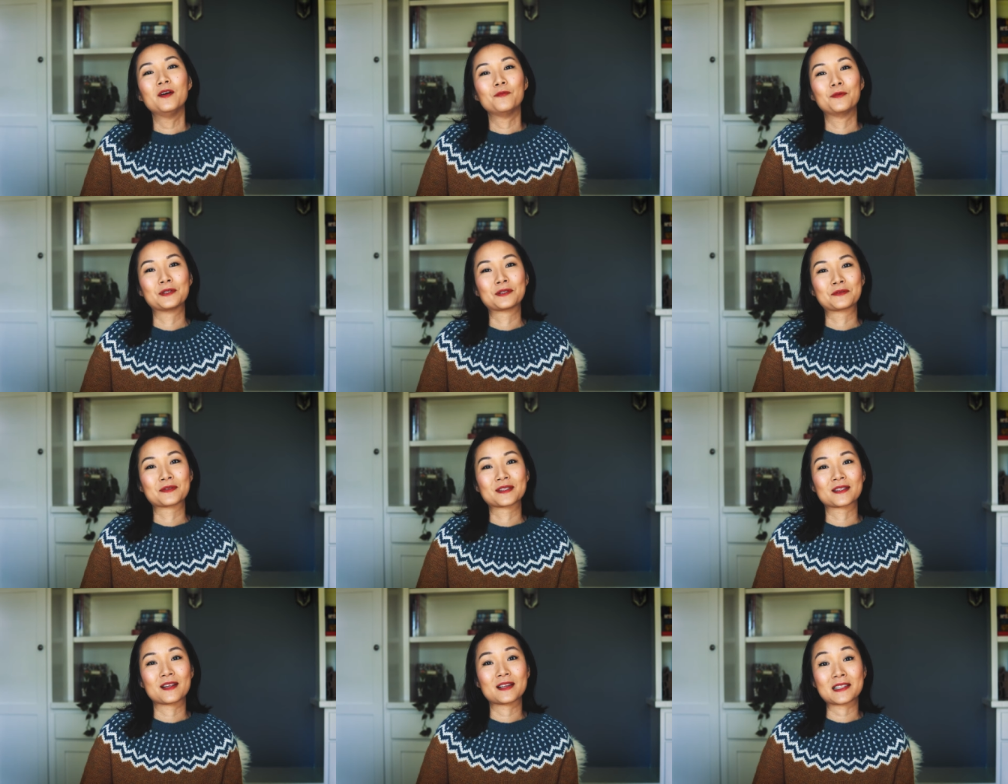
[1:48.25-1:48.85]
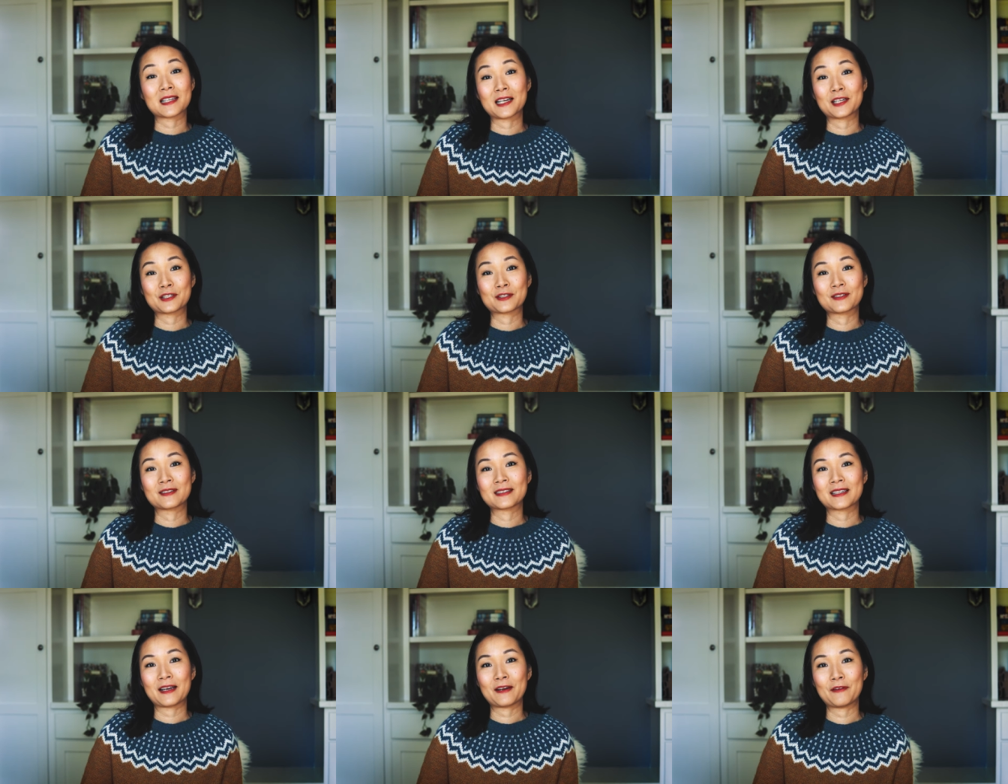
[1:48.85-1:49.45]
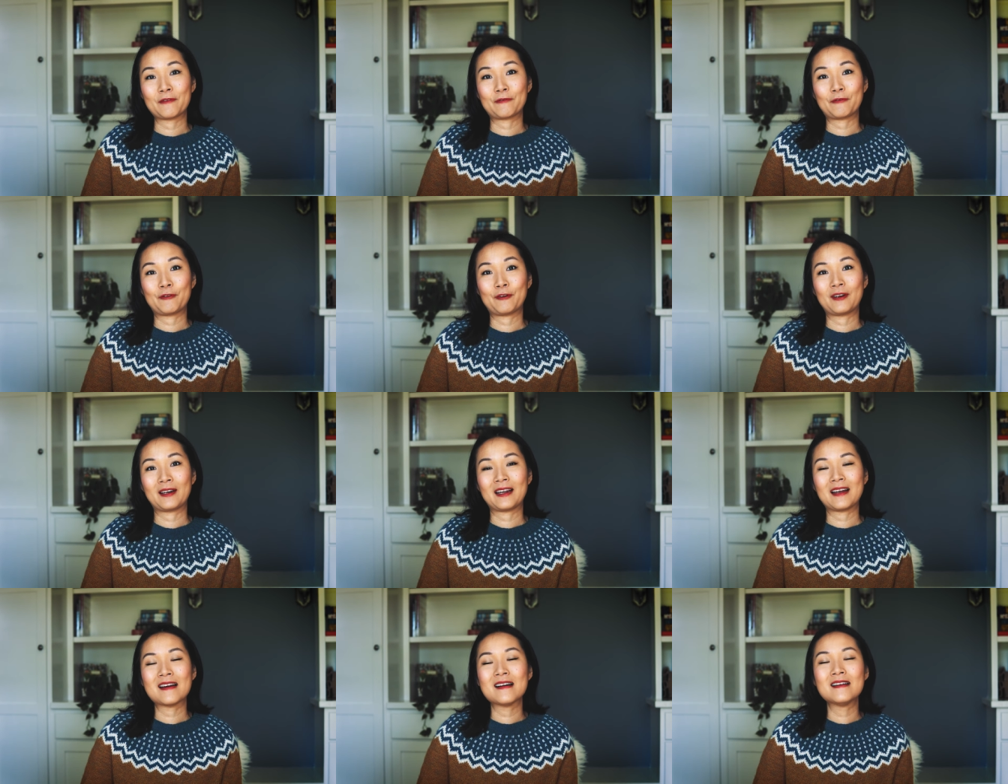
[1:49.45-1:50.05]
which was Los Angeles,
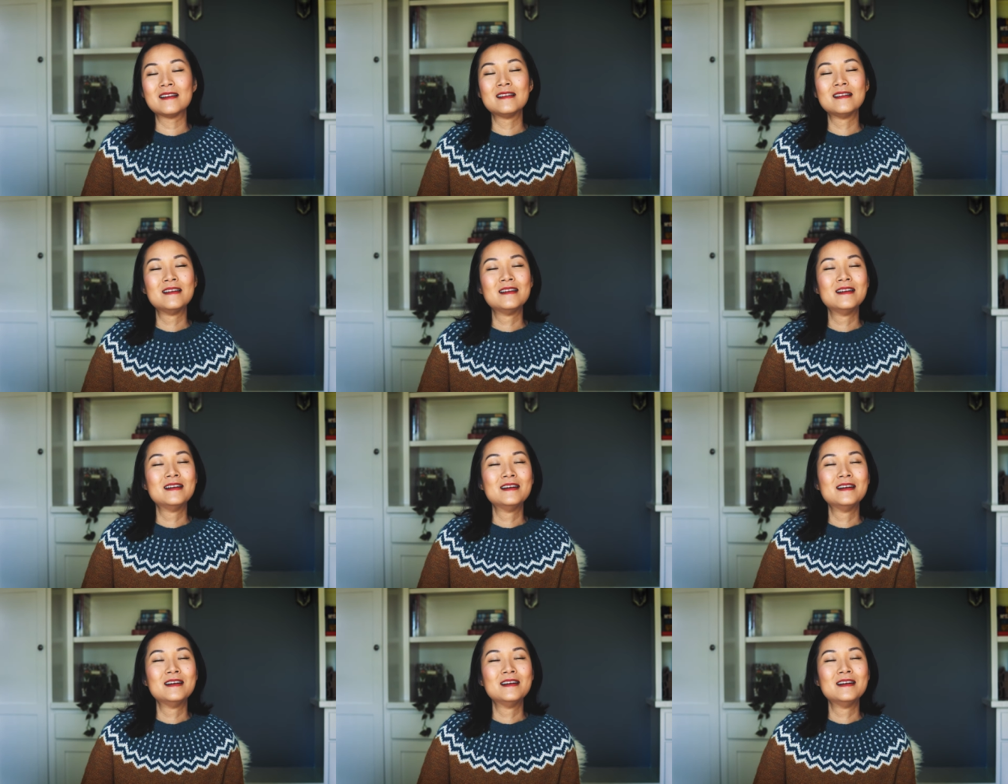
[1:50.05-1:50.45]
California.